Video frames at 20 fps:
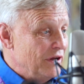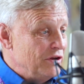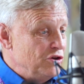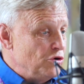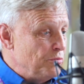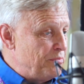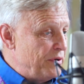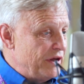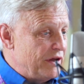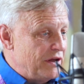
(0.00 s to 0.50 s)

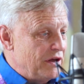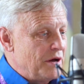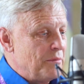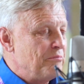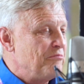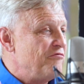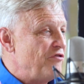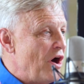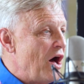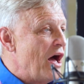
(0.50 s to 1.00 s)
You're picking
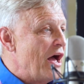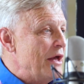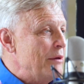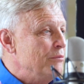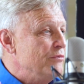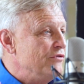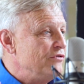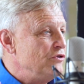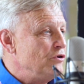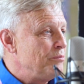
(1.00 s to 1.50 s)
up
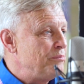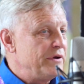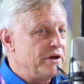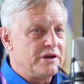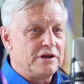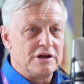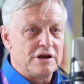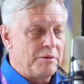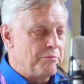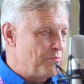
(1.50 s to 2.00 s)
vibes. You're
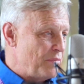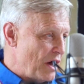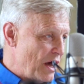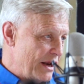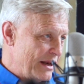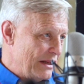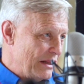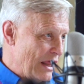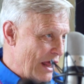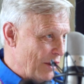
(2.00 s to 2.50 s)
picking up
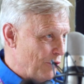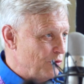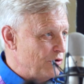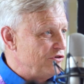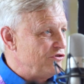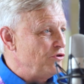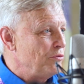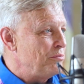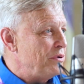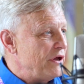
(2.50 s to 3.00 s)
body
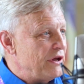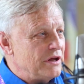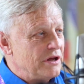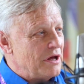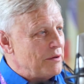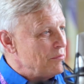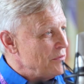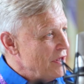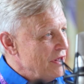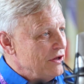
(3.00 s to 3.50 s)
language. You're picking
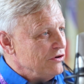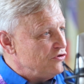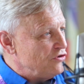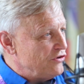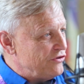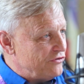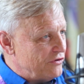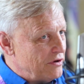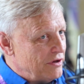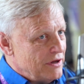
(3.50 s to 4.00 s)
up
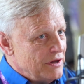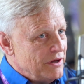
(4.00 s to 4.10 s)
just,